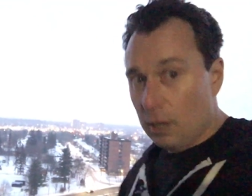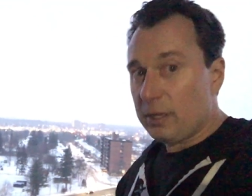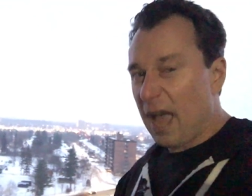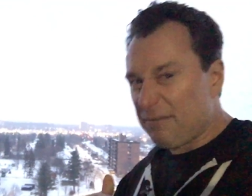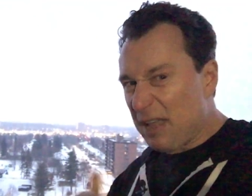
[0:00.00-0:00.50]

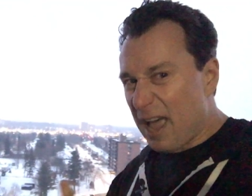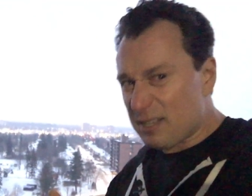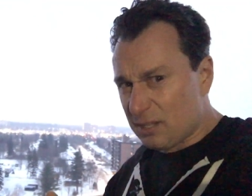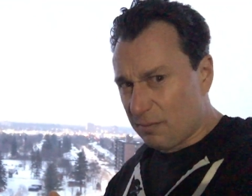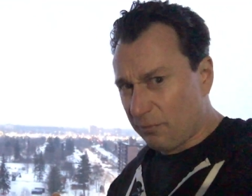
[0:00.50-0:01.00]
You have to
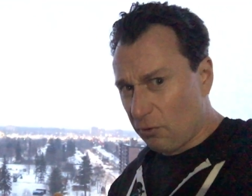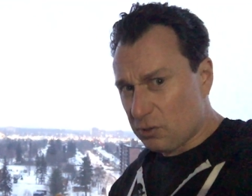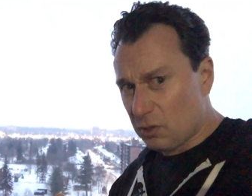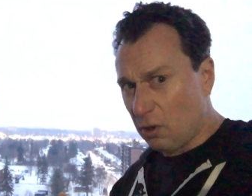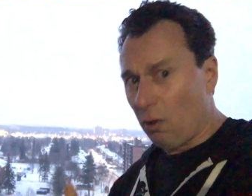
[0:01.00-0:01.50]
ask them
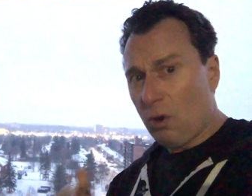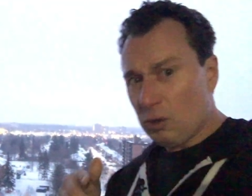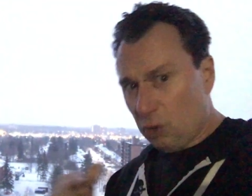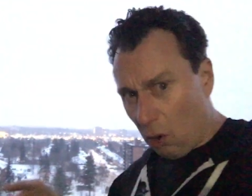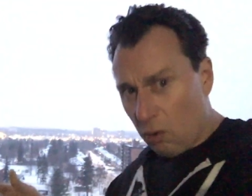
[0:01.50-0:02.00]
first though.
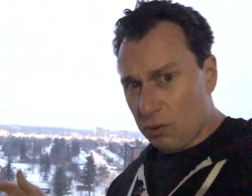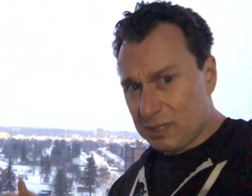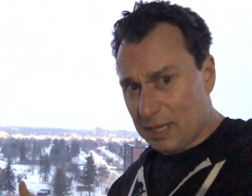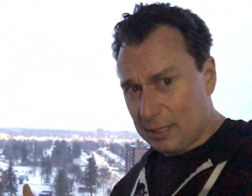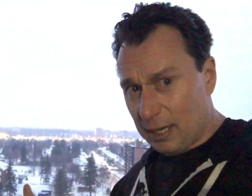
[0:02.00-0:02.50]
Don't go
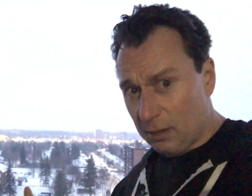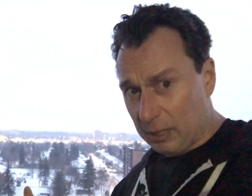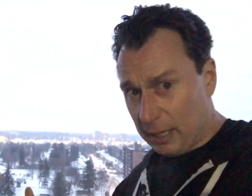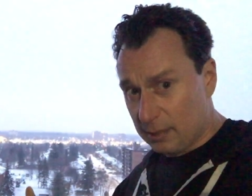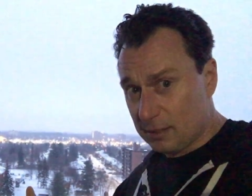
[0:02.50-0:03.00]
sending out
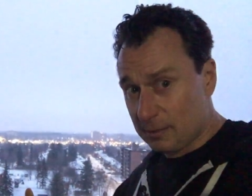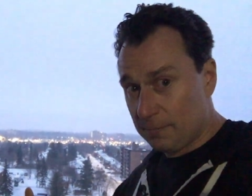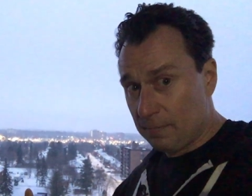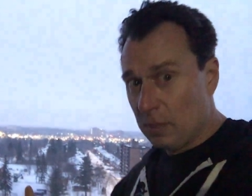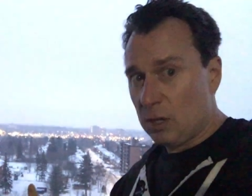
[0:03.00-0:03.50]
links.
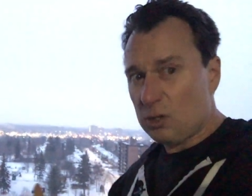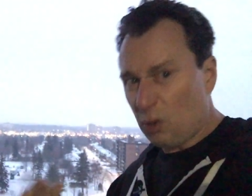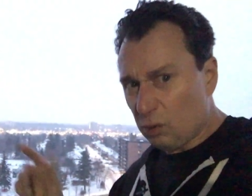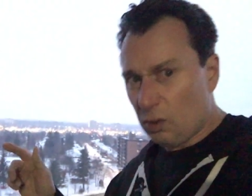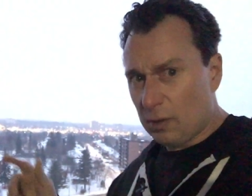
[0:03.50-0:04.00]

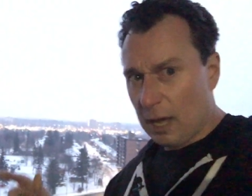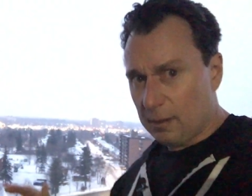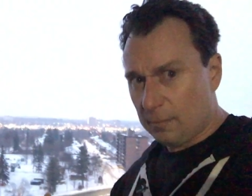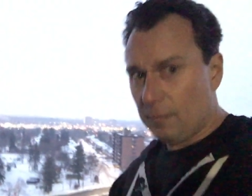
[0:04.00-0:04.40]
Don't do that.